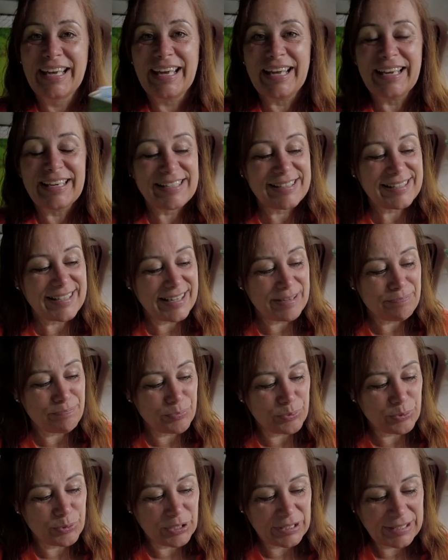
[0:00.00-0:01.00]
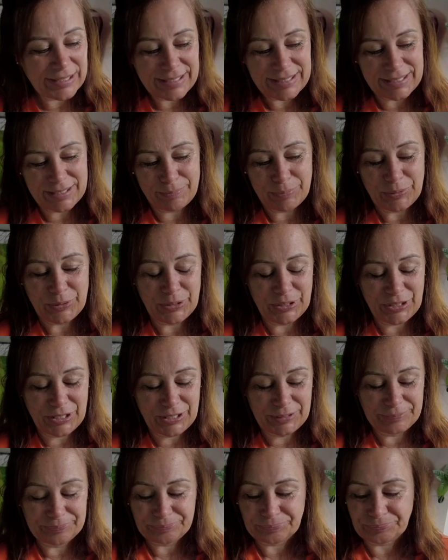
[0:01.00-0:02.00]
and it's a brilliant
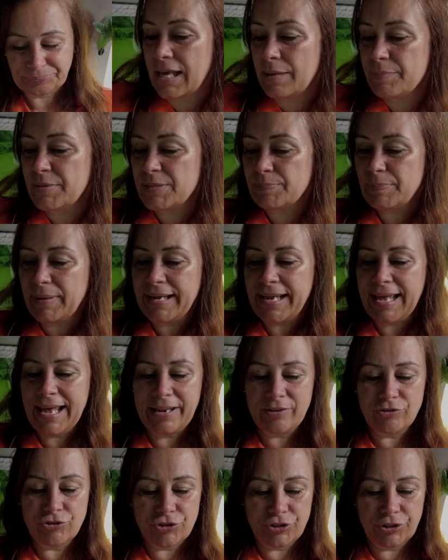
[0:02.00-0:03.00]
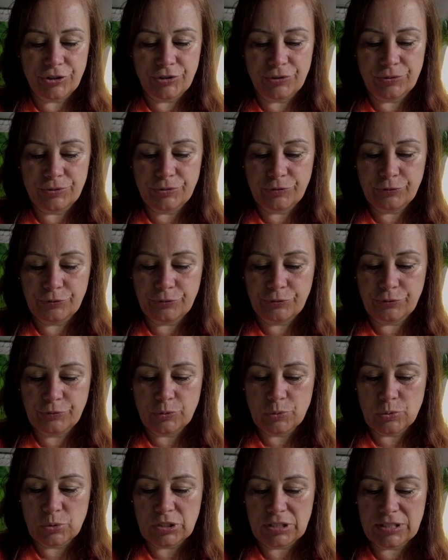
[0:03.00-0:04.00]
book. It's by Andrew
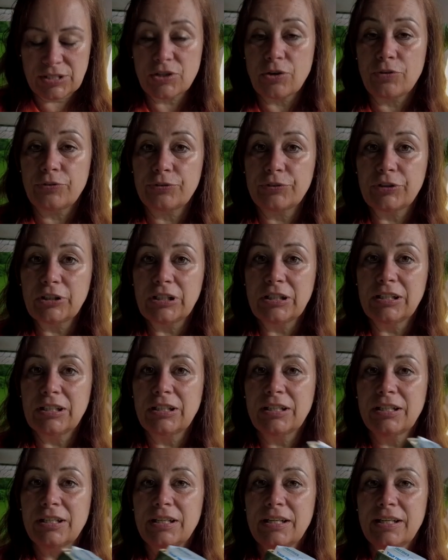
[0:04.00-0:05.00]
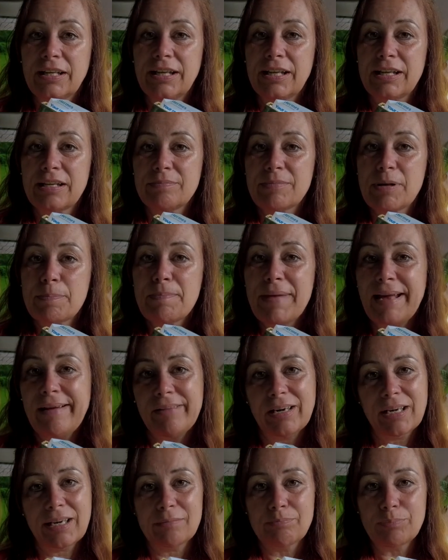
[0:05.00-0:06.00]
Forstoffel,
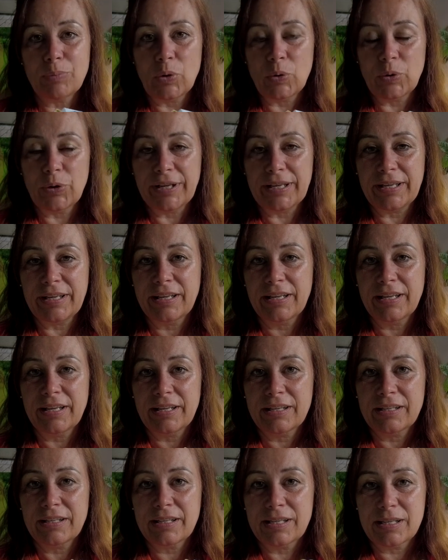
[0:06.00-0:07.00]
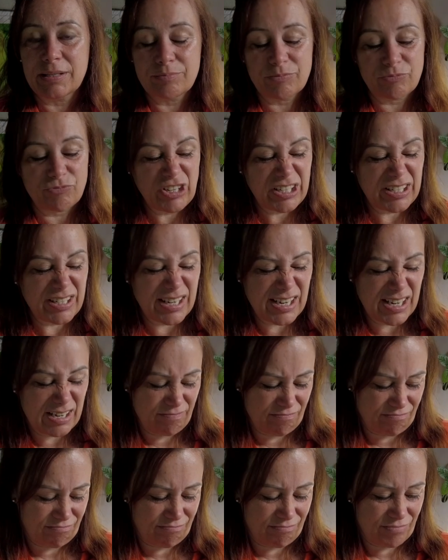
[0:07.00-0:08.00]
American boy, written
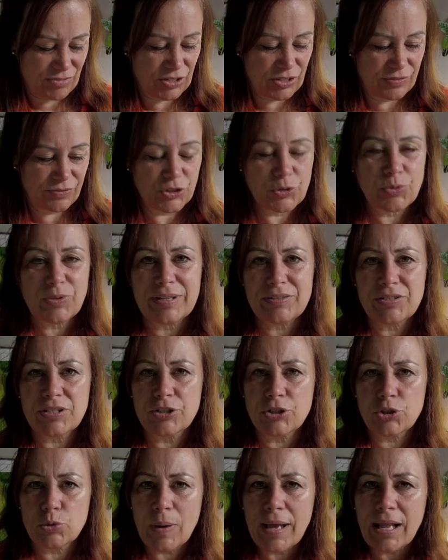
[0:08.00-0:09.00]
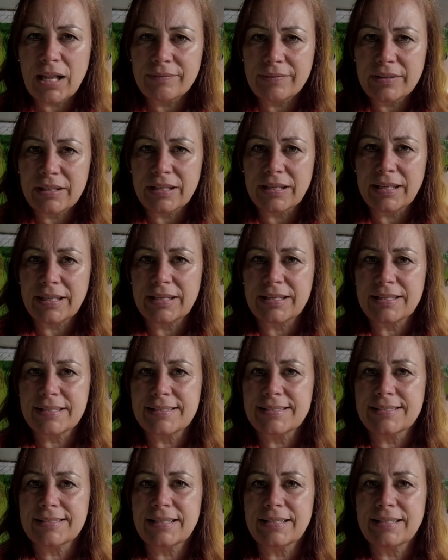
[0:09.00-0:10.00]
in 2012, I think it
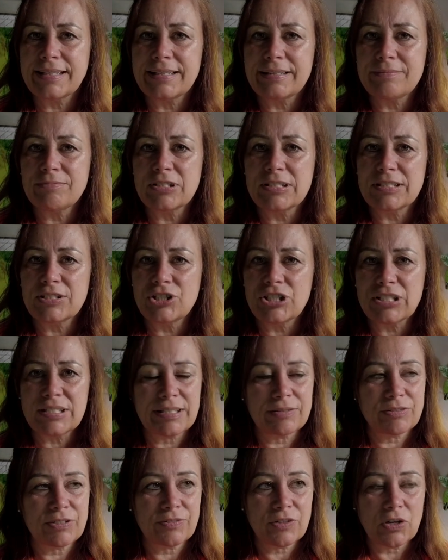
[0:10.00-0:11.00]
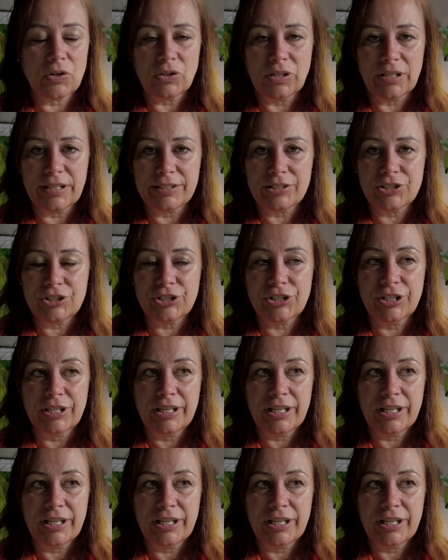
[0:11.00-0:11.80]
is, and he was just out of college